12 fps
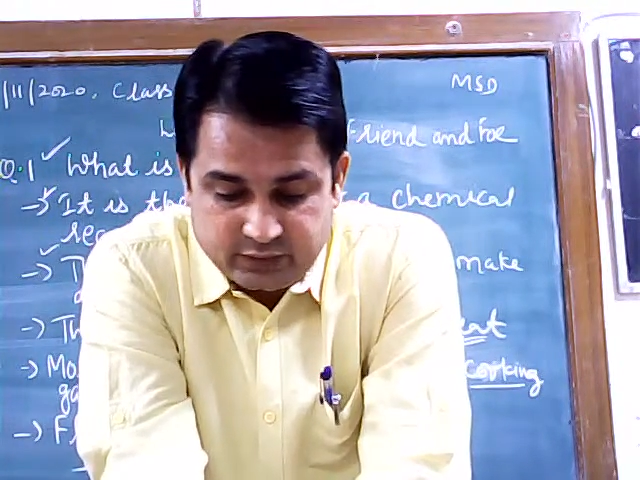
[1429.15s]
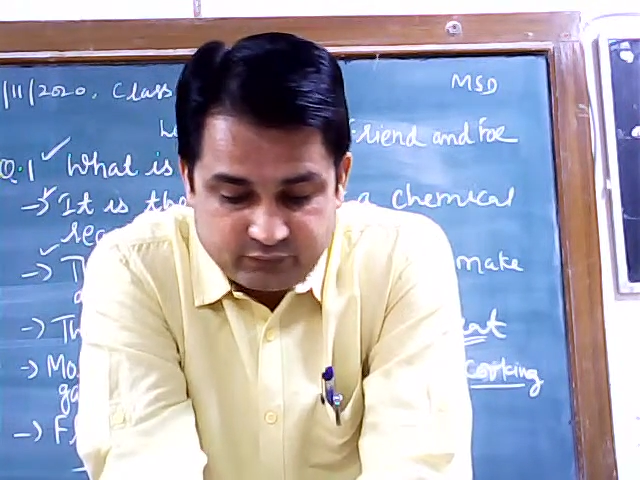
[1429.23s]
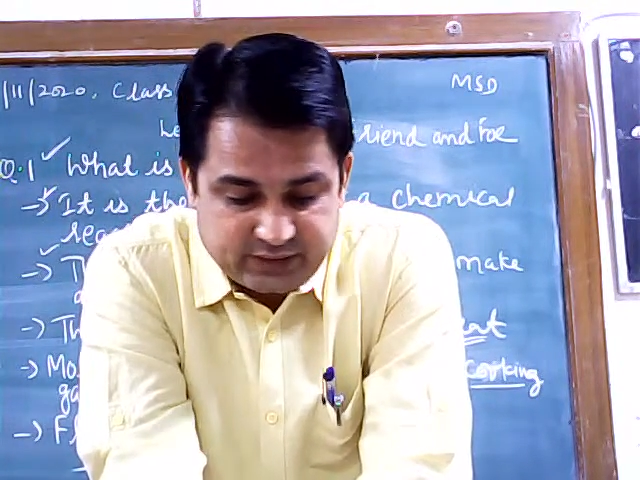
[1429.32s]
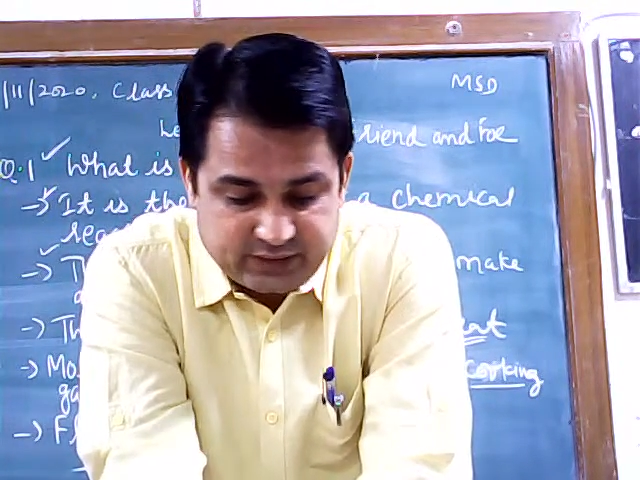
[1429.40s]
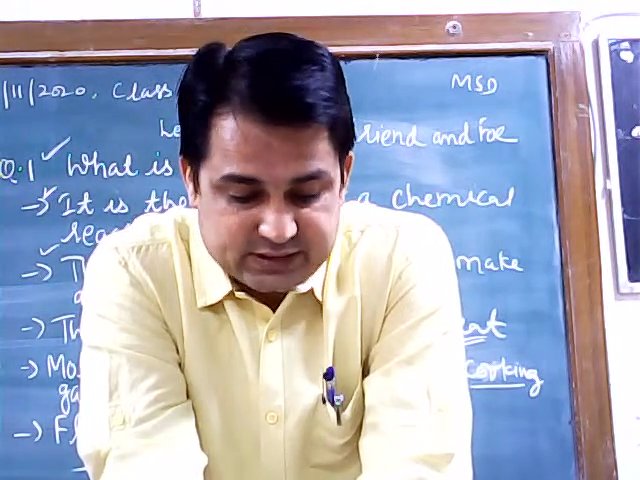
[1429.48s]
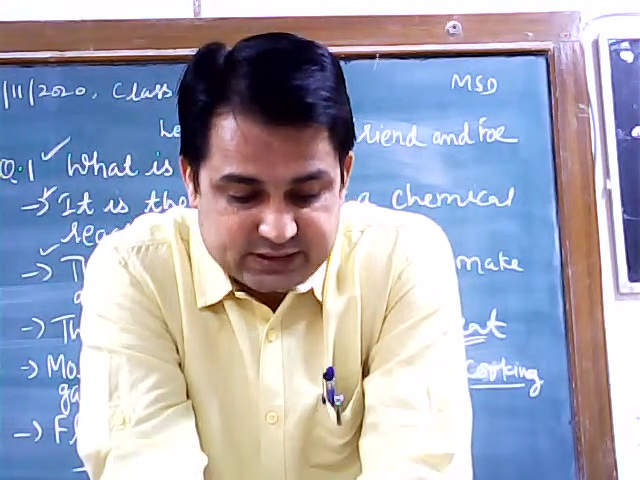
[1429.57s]

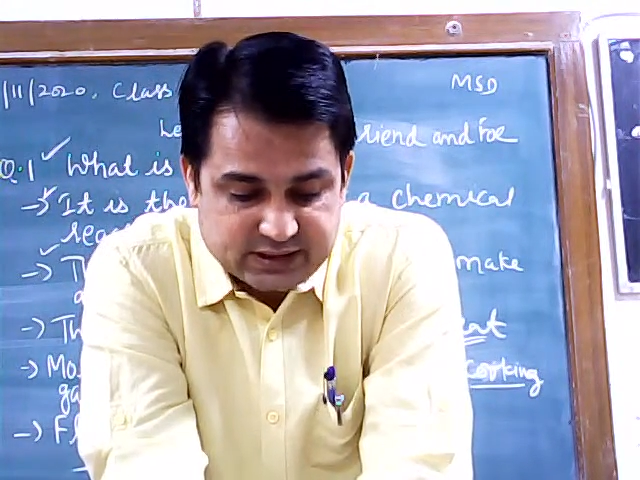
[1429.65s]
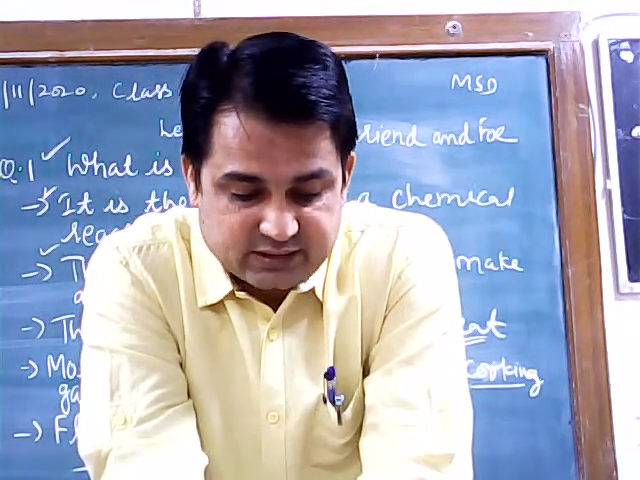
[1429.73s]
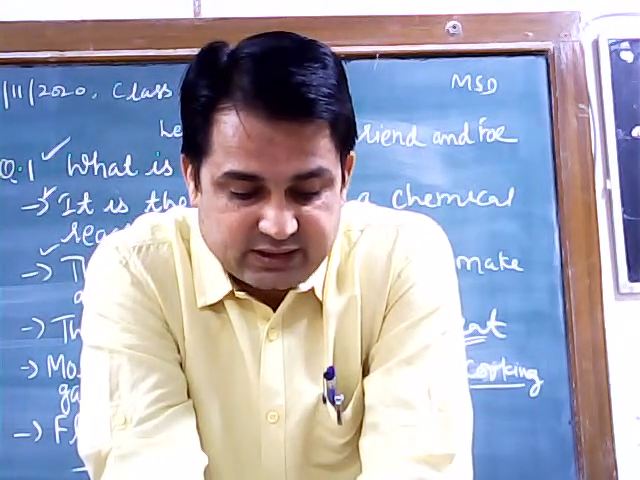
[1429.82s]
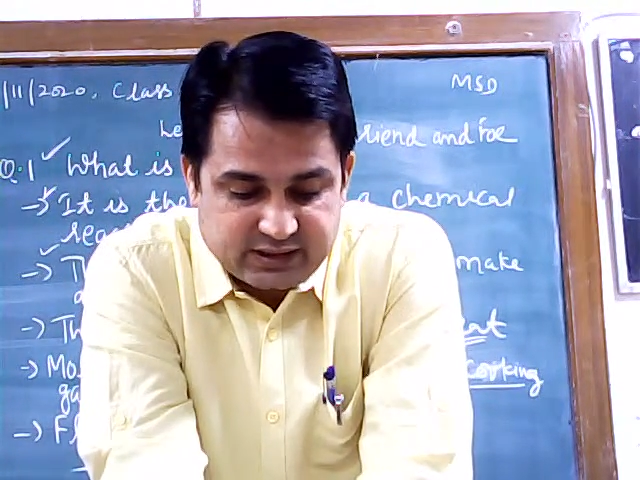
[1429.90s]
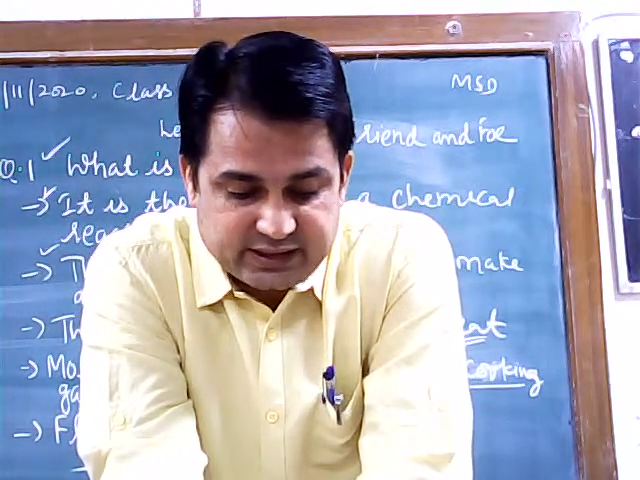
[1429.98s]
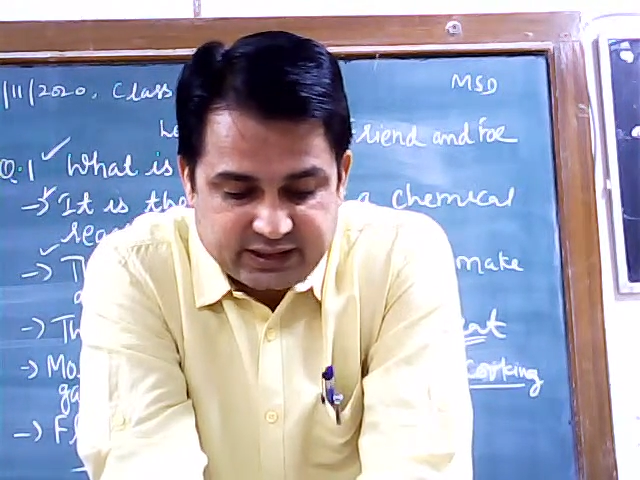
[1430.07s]
We
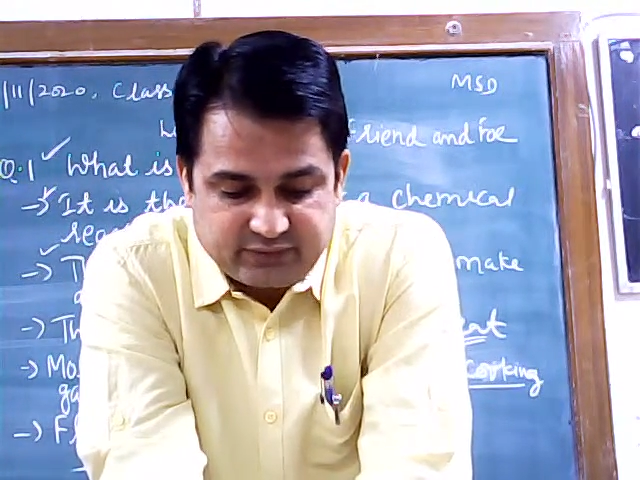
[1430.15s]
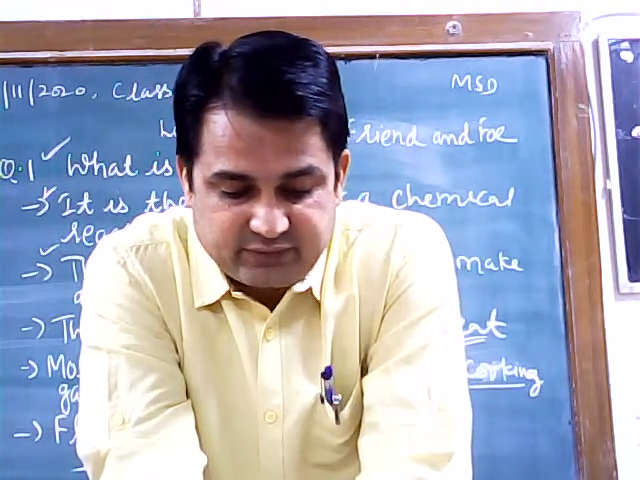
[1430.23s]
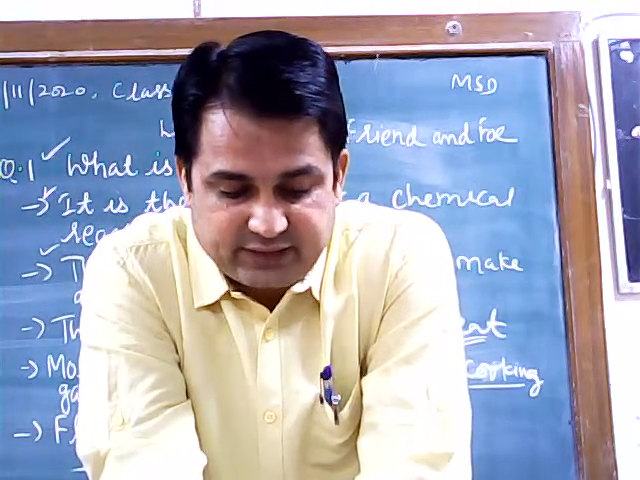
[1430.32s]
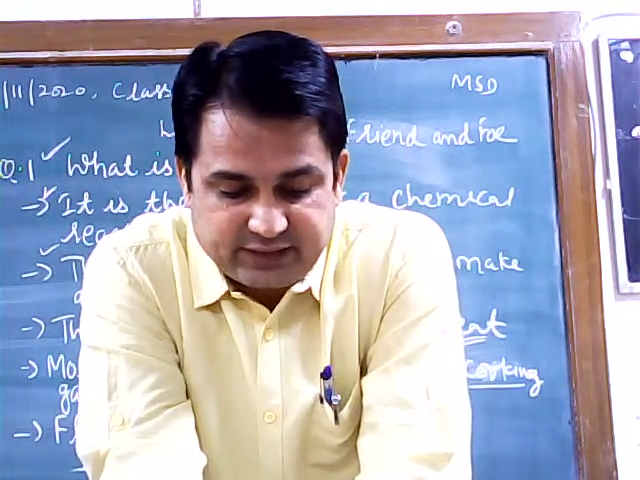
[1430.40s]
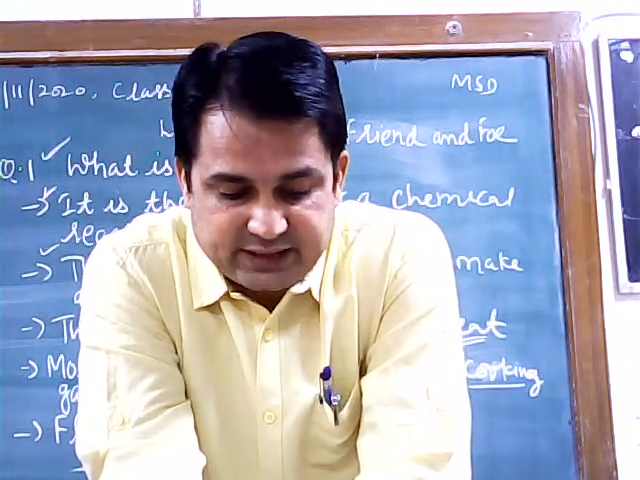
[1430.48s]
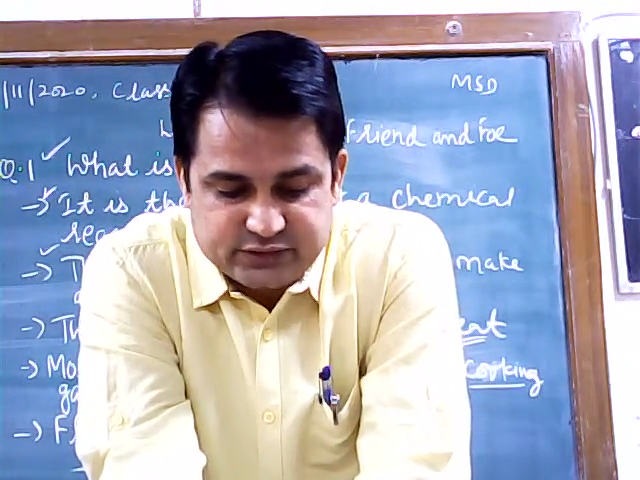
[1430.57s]
generally give
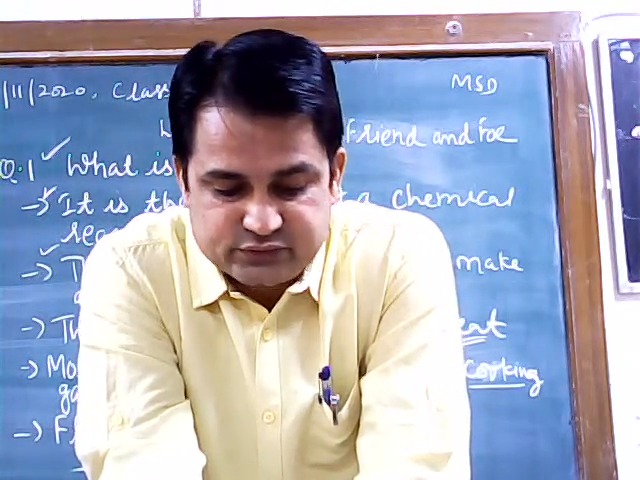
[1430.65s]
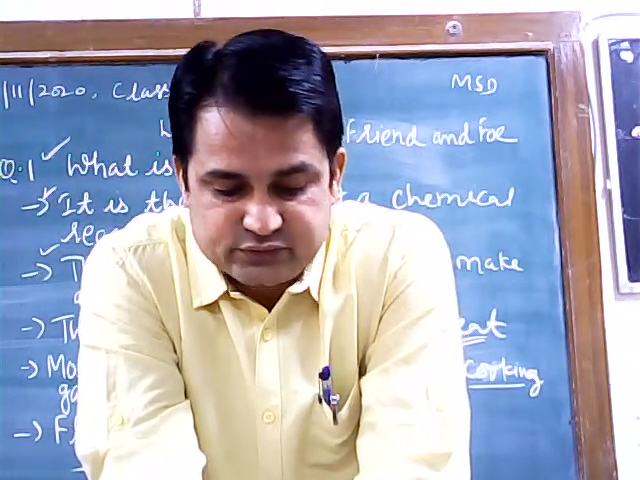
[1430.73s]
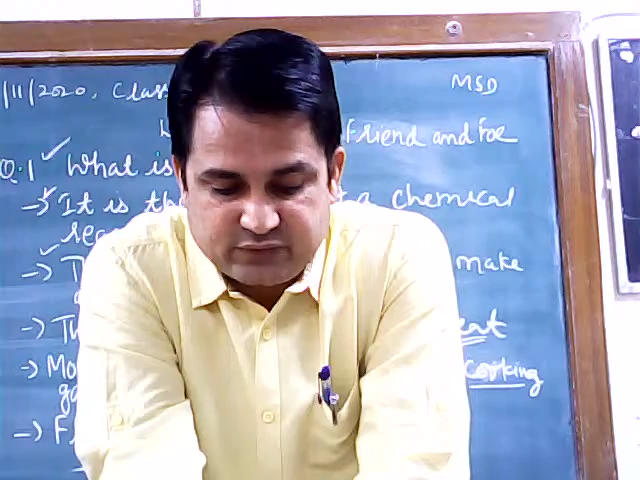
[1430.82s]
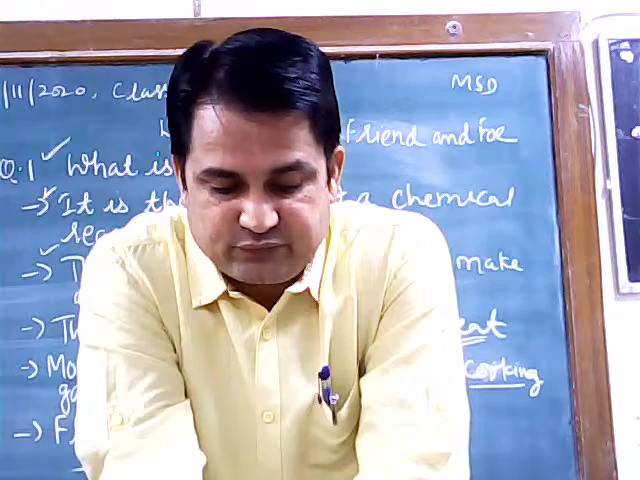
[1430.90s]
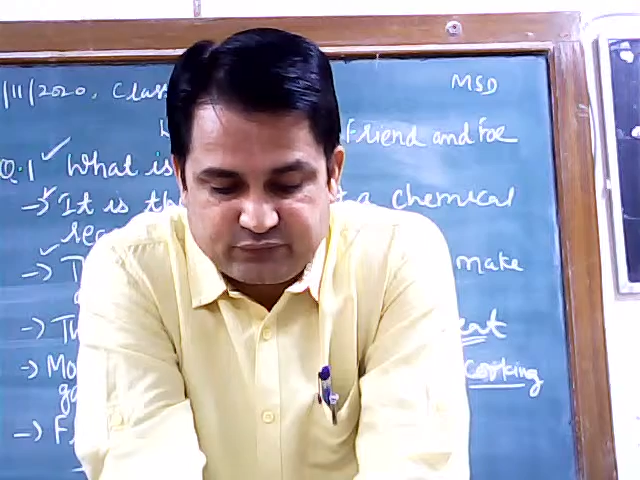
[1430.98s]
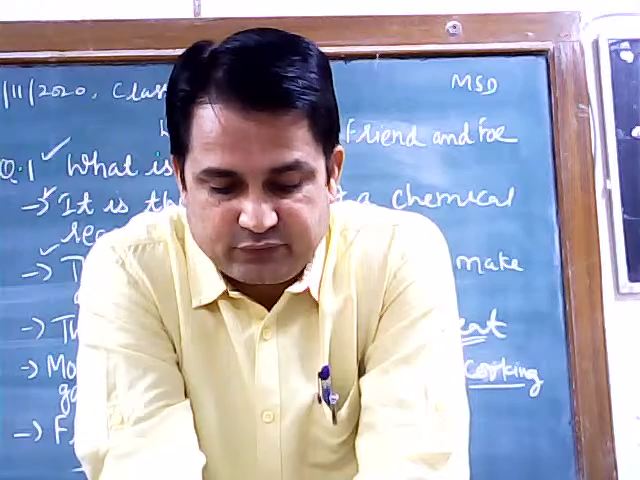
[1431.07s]
heat to
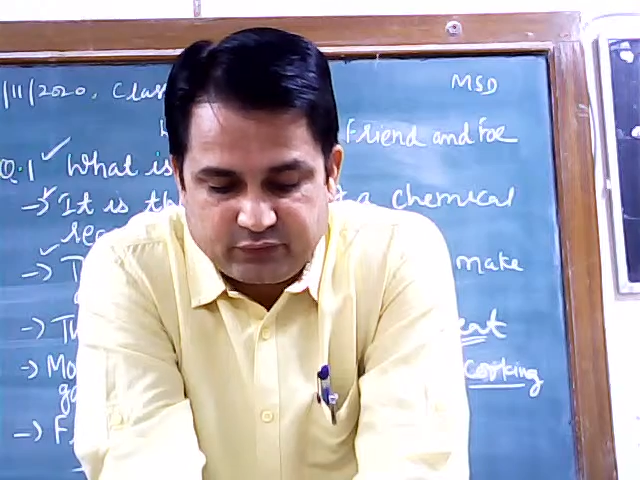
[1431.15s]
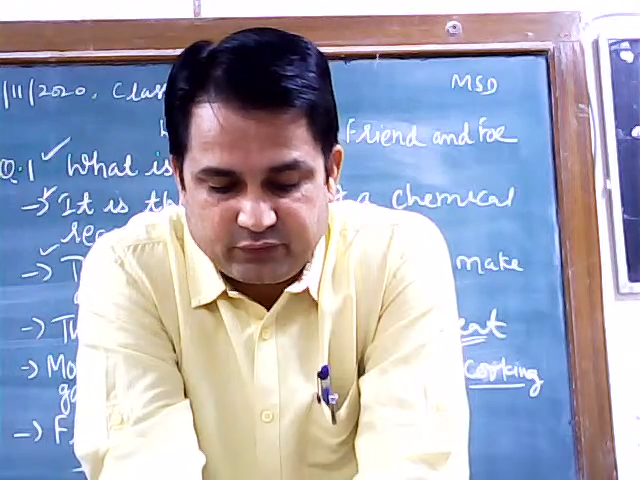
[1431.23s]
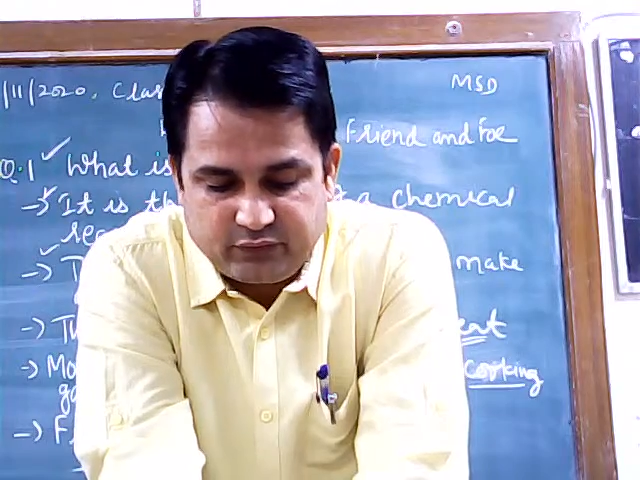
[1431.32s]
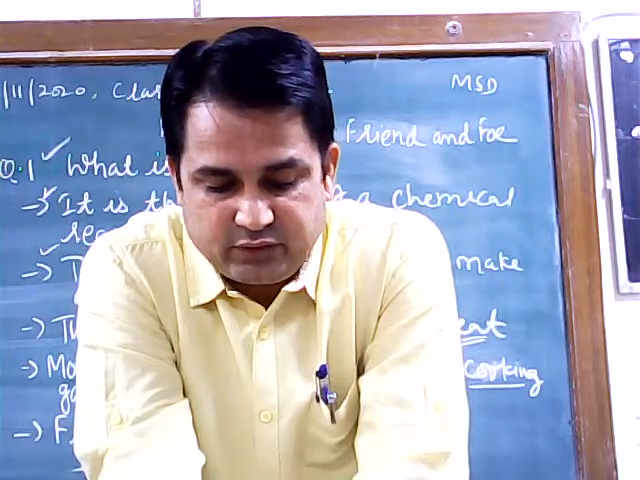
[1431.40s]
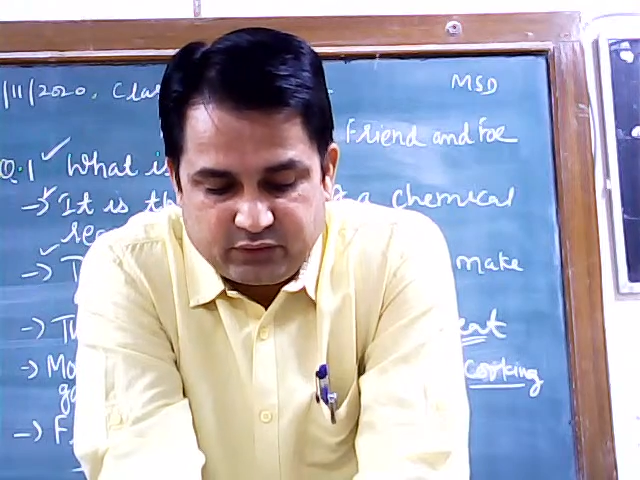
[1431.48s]
a fuel